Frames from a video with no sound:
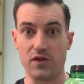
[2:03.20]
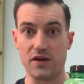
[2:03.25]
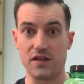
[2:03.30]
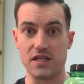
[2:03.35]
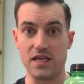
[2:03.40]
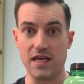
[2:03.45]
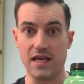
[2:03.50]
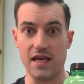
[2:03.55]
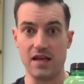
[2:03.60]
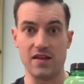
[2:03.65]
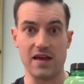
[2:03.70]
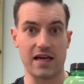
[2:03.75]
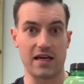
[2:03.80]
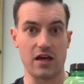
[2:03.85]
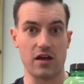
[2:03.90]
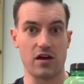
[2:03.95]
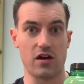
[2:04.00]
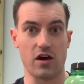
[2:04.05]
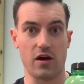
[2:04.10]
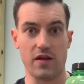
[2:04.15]
fatigue
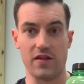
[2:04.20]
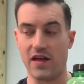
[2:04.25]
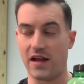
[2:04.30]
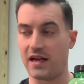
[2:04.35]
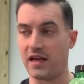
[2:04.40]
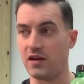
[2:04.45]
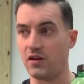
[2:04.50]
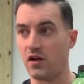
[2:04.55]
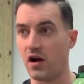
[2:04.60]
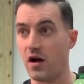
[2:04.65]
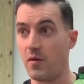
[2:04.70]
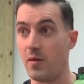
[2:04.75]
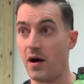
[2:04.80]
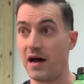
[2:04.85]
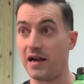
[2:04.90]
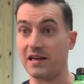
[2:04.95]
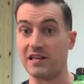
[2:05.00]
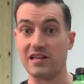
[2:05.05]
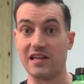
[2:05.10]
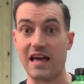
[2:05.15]
that can come
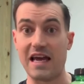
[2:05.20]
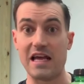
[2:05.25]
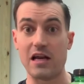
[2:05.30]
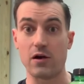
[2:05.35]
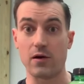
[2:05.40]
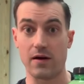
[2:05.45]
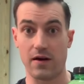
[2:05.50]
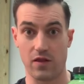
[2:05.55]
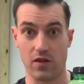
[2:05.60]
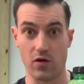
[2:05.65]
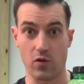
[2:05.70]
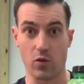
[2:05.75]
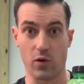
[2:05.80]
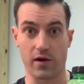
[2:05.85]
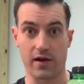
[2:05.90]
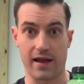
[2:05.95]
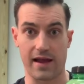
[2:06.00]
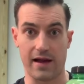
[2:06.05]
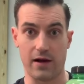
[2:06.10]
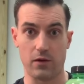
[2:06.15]
on later in the
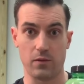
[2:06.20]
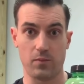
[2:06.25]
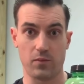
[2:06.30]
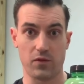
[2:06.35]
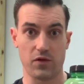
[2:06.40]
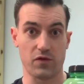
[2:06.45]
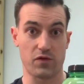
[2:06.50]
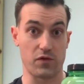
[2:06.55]
workout